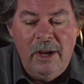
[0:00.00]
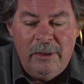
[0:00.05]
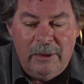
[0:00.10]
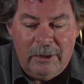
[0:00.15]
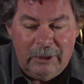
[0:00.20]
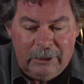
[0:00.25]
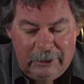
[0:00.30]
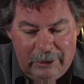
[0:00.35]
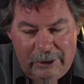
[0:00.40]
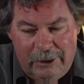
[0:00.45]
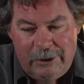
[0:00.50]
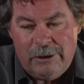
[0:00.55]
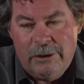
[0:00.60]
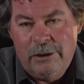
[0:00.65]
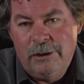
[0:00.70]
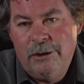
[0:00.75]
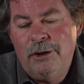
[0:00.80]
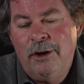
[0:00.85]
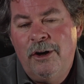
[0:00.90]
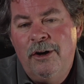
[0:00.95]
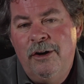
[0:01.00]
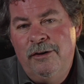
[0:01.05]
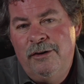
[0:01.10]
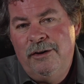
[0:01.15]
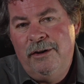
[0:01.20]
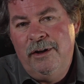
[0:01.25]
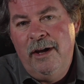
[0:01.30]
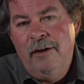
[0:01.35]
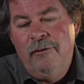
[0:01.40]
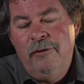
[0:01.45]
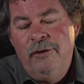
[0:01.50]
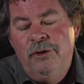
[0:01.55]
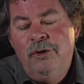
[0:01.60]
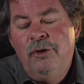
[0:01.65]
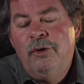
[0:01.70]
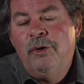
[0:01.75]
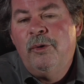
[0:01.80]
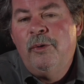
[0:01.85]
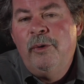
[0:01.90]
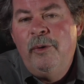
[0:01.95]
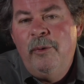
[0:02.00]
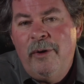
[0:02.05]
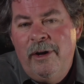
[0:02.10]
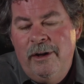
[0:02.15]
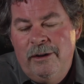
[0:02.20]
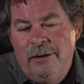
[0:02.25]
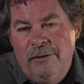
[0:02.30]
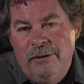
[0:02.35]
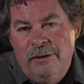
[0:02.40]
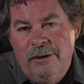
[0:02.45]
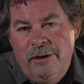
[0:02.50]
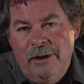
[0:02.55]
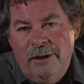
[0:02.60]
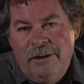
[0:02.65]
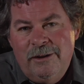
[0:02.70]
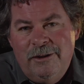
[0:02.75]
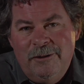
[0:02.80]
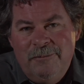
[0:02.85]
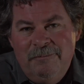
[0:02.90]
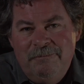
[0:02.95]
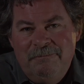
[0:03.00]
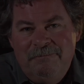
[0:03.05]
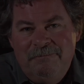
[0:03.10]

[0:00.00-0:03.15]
that leads the charge in having total rewrites of the text.